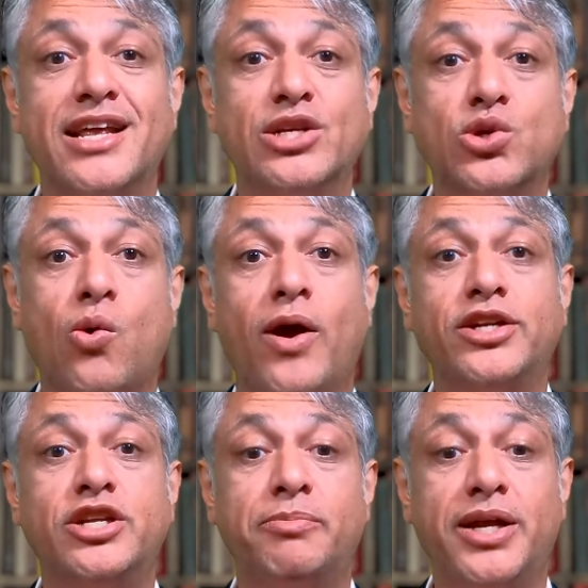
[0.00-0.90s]
is
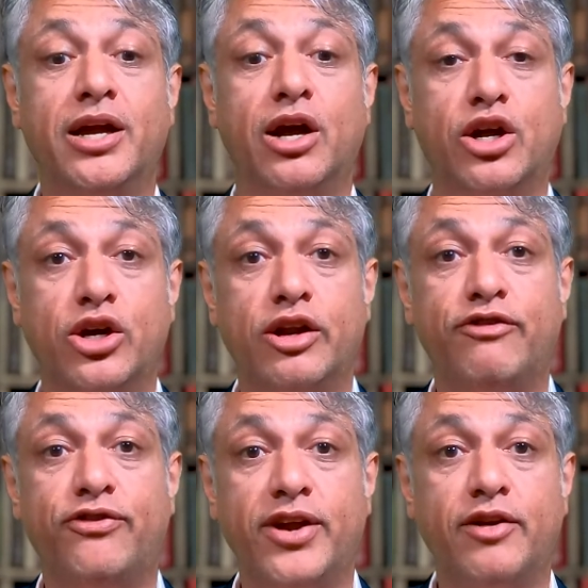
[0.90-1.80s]
going to be a good
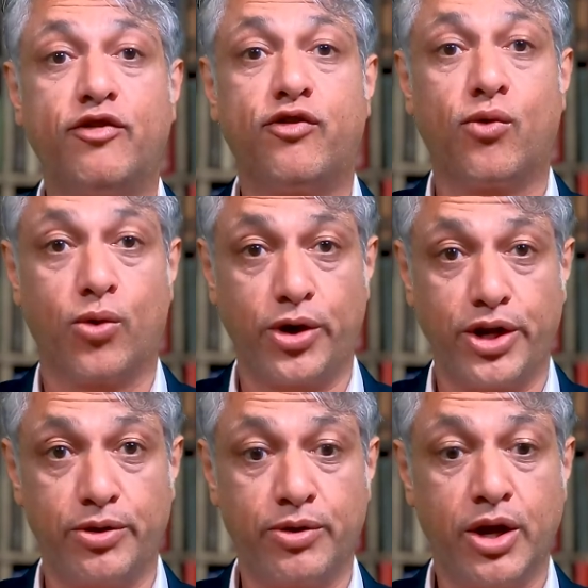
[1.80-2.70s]
fit for
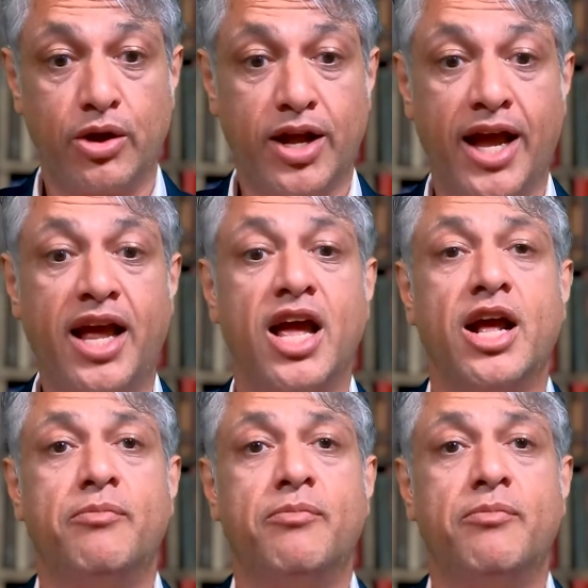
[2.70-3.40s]
you. Okay?